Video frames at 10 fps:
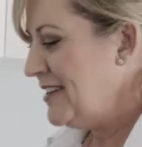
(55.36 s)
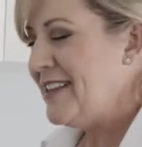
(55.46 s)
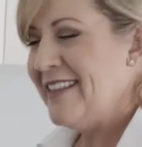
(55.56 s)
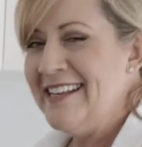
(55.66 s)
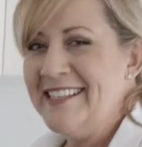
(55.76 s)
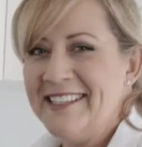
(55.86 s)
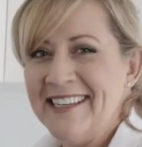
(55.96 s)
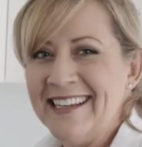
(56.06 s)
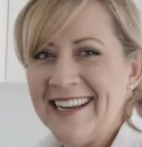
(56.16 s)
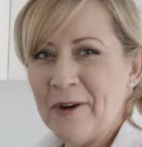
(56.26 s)
So these are
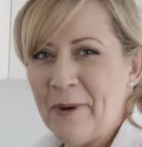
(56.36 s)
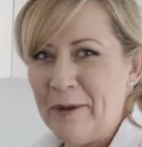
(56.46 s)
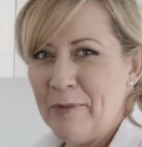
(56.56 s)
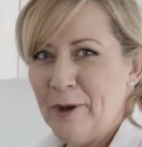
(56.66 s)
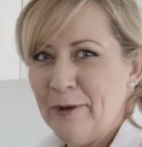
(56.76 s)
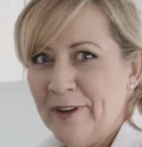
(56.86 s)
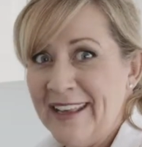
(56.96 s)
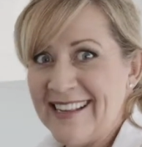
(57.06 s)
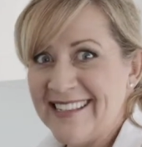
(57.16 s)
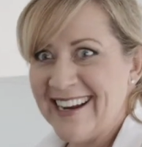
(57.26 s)
sizzling away
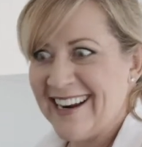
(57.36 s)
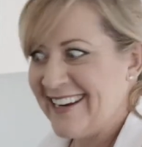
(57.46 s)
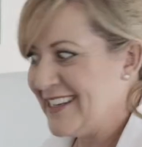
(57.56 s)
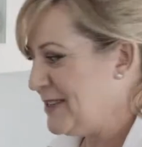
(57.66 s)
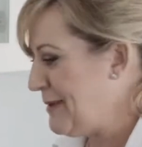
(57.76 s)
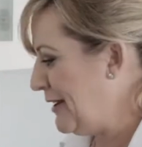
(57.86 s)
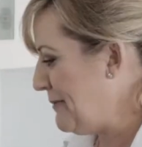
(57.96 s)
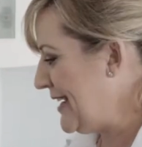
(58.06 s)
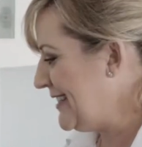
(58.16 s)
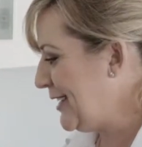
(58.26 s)
beautifully. They're starting to smell
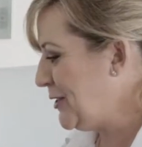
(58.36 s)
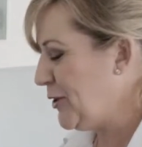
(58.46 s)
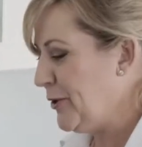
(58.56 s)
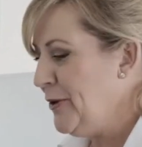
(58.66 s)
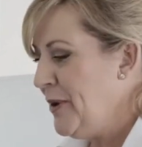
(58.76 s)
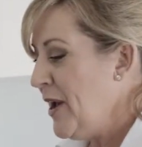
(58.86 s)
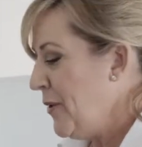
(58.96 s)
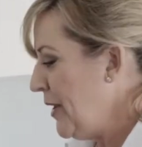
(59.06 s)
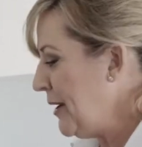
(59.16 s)
amazing too. What